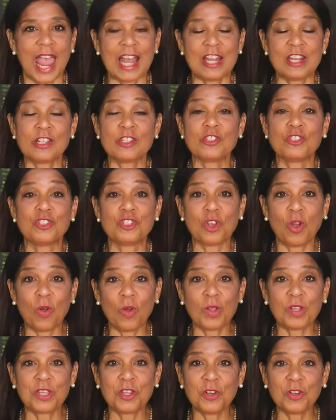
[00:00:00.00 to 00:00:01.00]
And
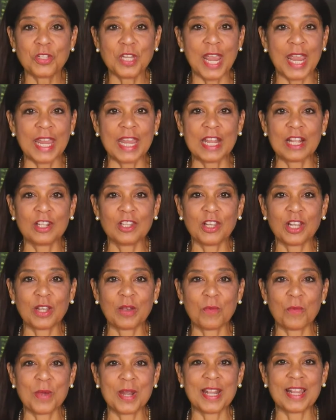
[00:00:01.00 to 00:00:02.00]
Joel, you're taking a look
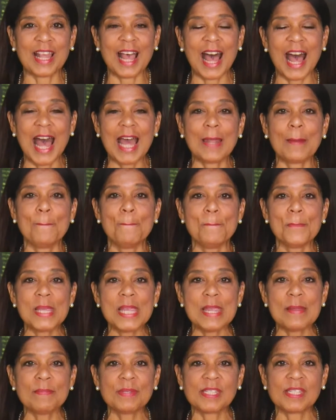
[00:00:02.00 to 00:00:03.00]
at one of the hot
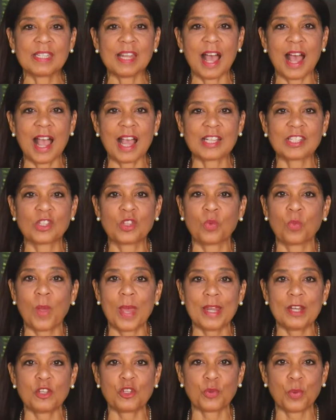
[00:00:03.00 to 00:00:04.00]
meme stocks. The
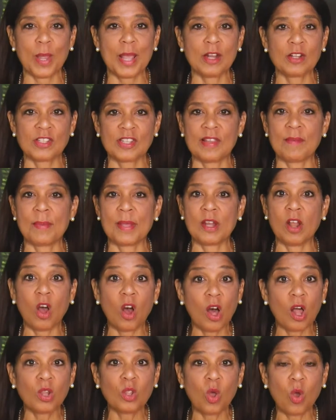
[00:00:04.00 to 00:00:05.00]
Reddit traders have been
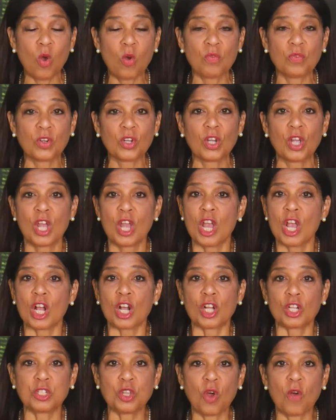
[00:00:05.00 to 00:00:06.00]
all over
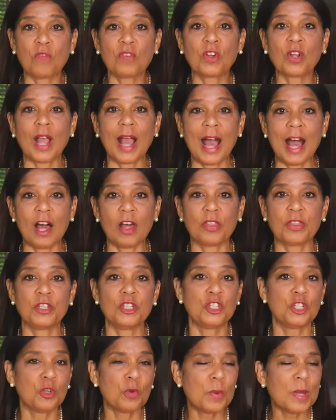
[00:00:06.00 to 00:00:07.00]
Clover Health.
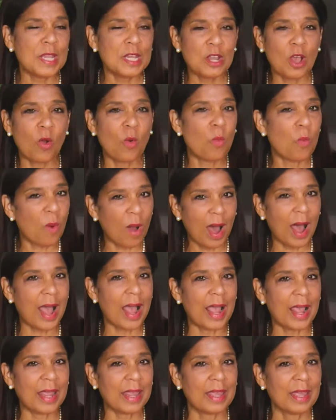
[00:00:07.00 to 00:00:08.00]
Do we know
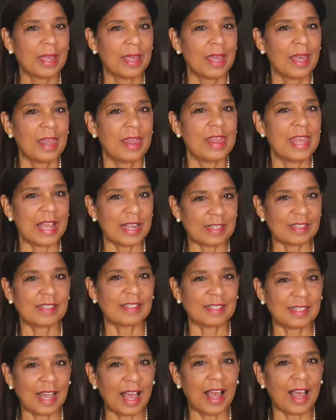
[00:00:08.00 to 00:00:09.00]
why that
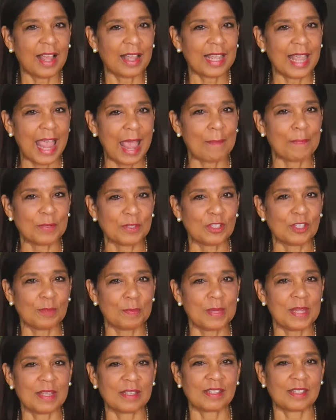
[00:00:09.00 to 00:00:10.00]
stock happens
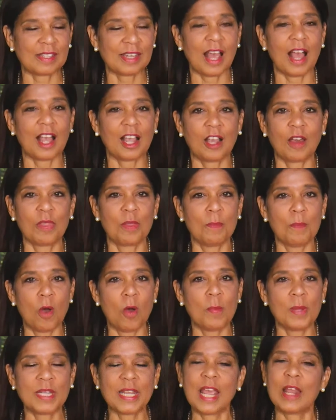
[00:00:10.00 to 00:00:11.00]
to be a stock of the
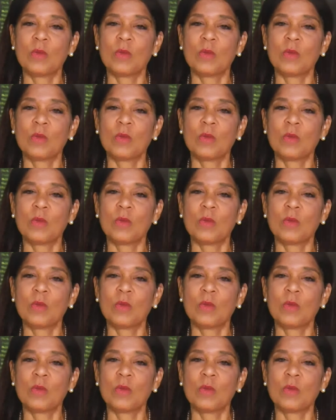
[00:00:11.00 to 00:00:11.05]
moment?